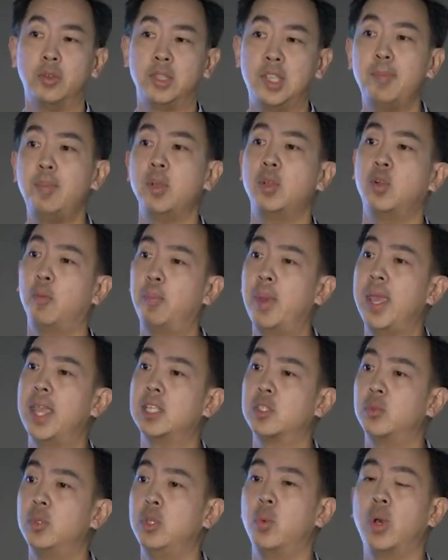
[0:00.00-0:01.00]
typical
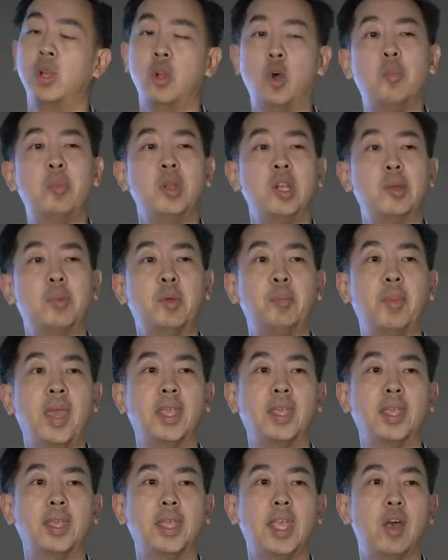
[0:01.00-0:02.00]
banks, when you want to open up a
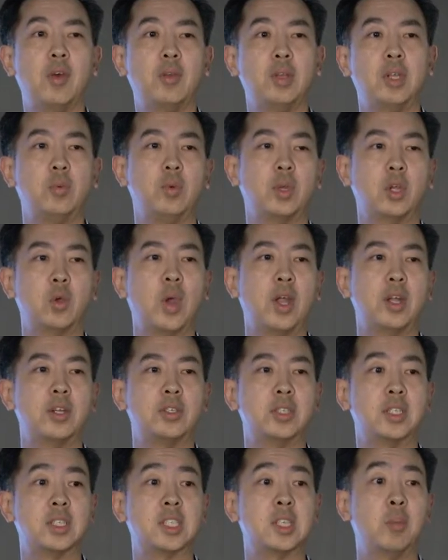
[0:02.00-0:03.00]
bank account, it
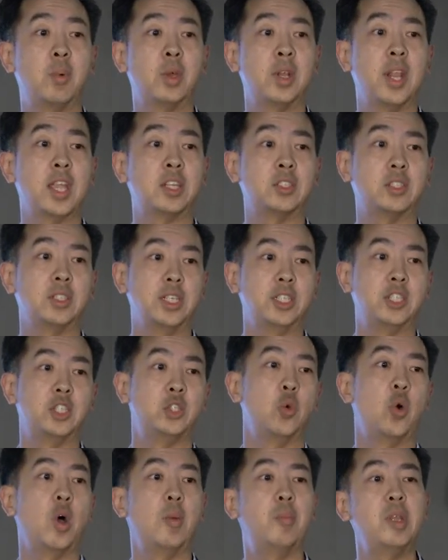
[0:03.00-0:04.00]
requires that someone actually
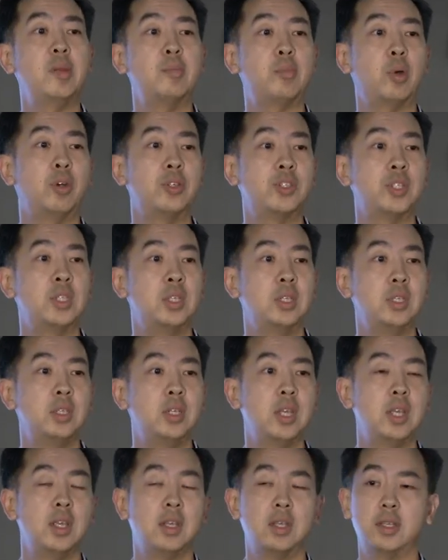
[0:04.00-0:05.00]
show up in
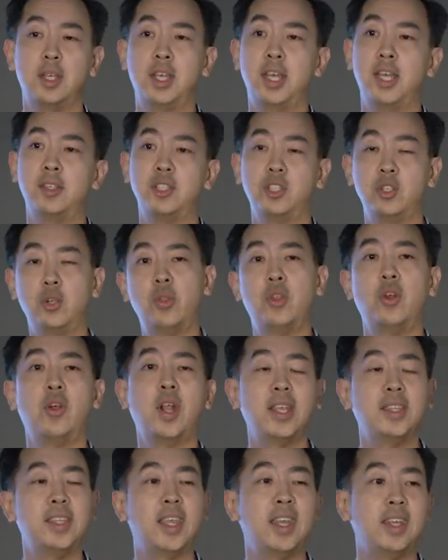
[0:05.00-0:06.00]
person, show their
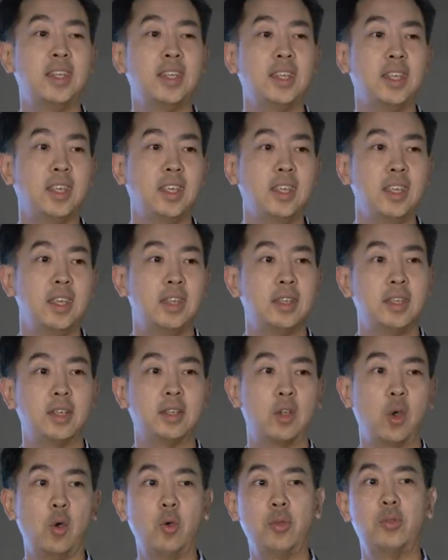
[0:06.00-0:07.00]
identity,
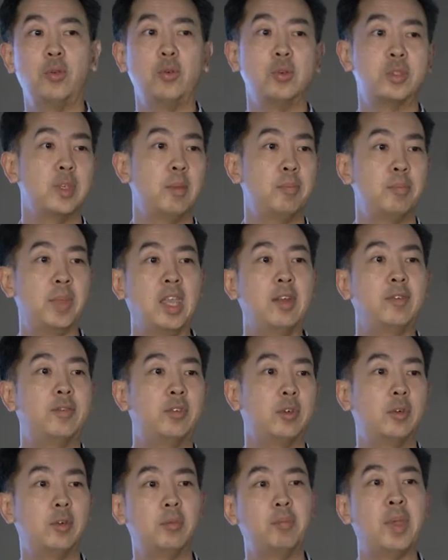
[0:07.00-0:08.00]
go through some
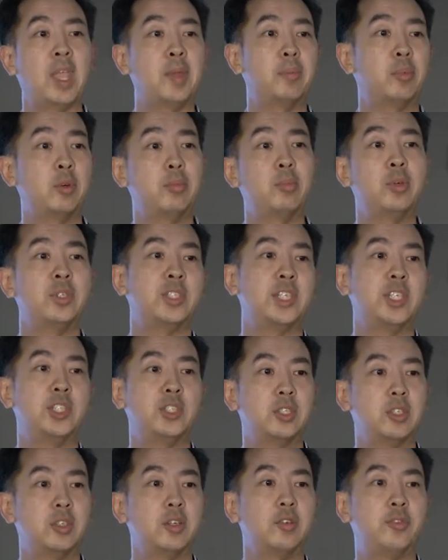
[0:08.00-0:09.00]
painful paper
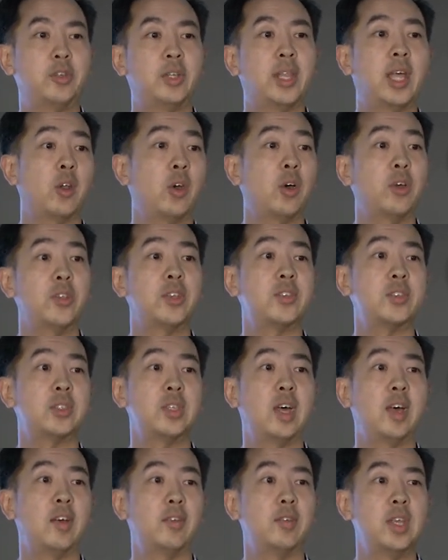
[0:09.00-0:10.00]
procedure, fill out all this
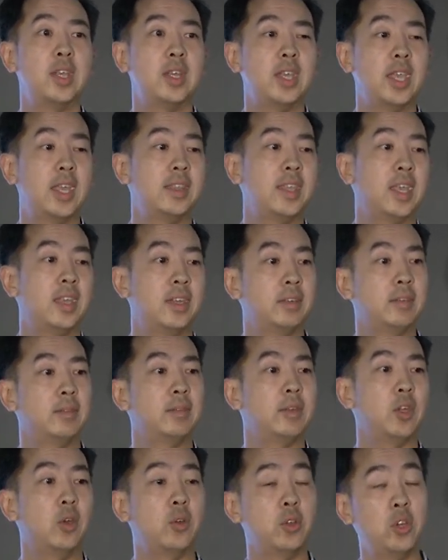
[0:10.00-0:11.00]
stuff, and then
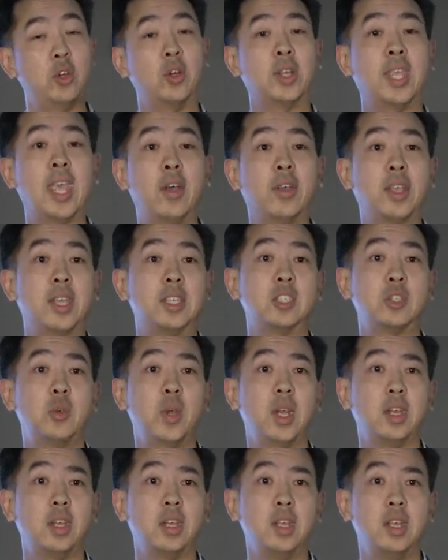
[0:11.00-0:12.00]
your account gets
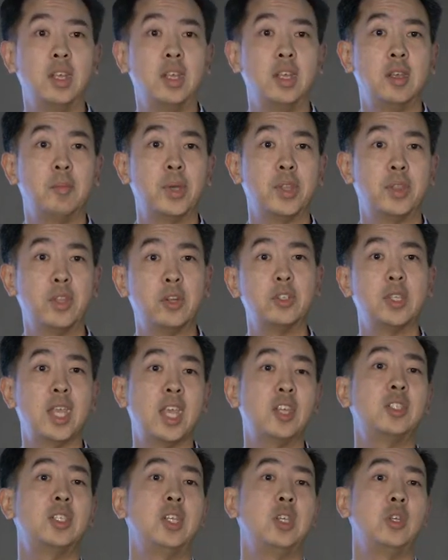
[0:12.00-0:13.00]
created. But there's
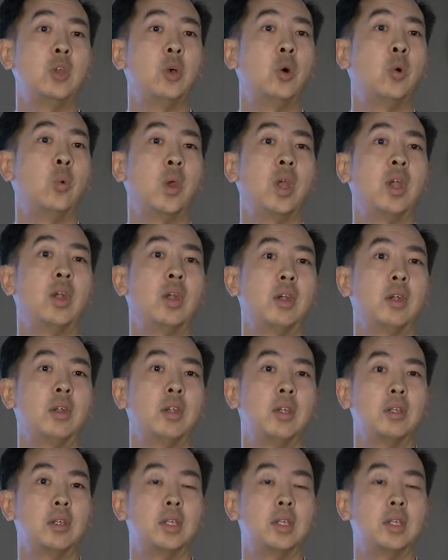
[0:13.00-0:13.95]
actually nowhere